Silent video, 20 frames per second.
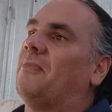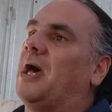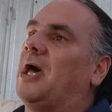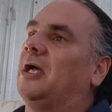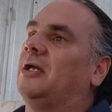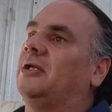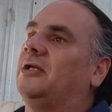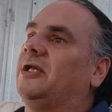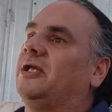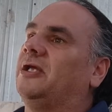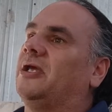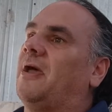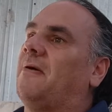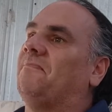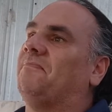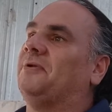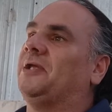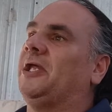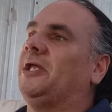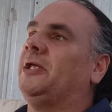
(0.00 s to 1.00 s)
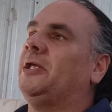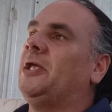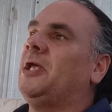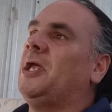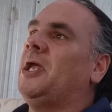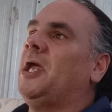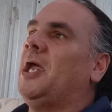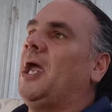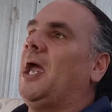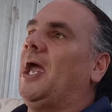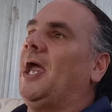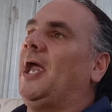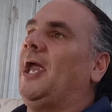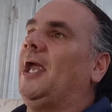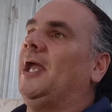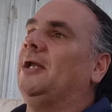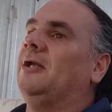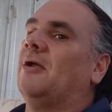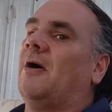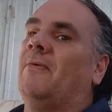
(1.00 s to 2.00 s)
marketing company,
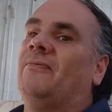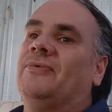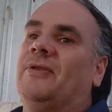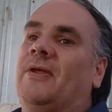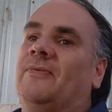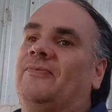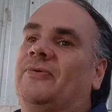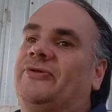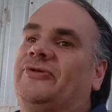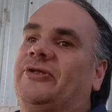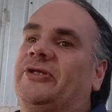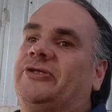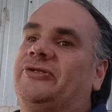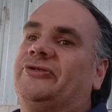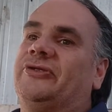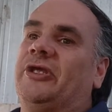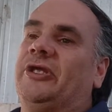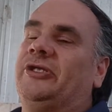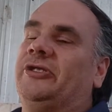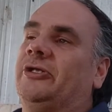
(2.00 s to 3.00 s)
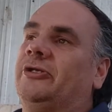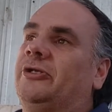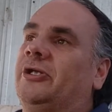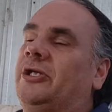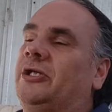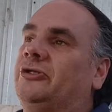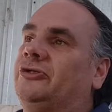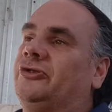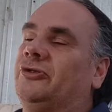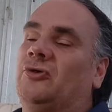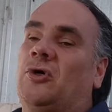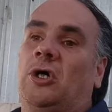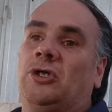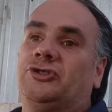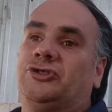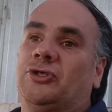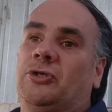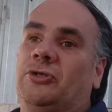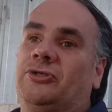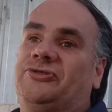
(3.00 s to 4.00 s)
and I've never succeeded until I
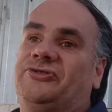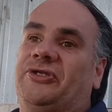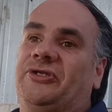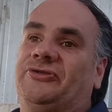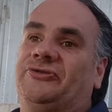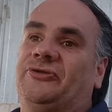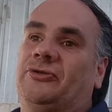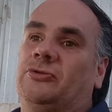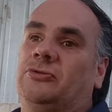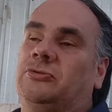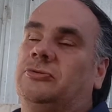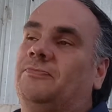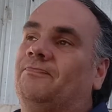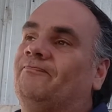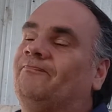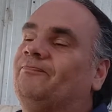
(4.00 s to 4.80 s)
joined Sisel.